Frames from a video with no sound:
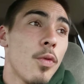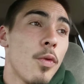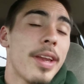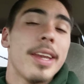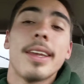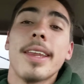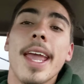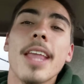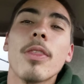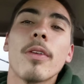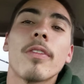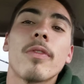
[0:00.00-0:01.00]
need to
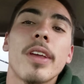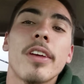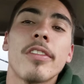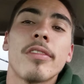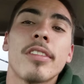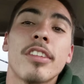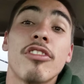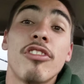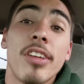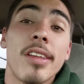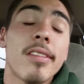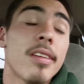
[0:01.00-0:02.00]
take those fears to
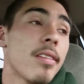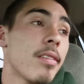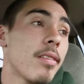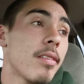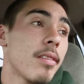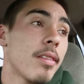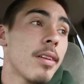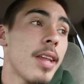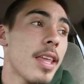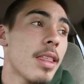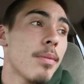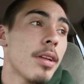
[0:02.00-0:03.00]
Jesus,
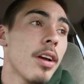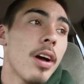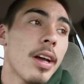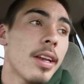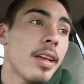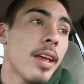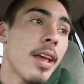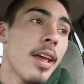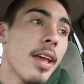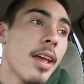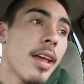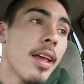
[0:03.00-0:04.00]
take them to God,
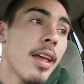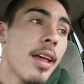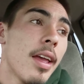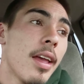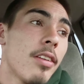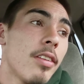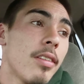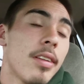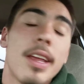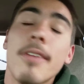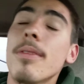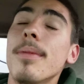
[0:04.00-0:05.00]
and just
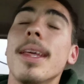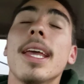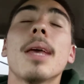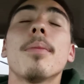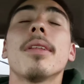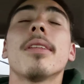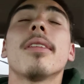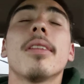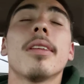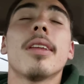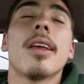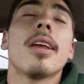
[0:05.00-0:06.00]
give them to Him,
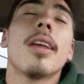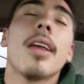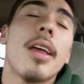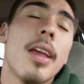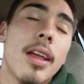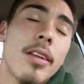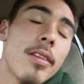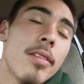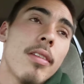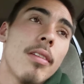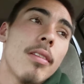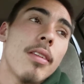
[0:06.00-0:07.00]
and
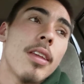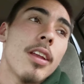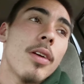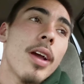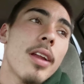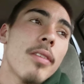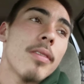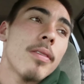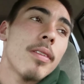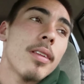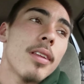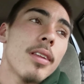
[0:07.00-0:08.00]
just, kind of,
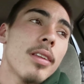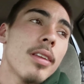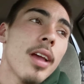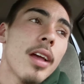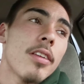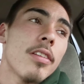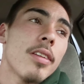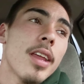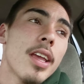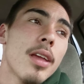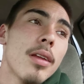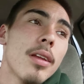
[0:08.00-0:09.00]
just
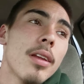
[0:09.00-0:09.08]
take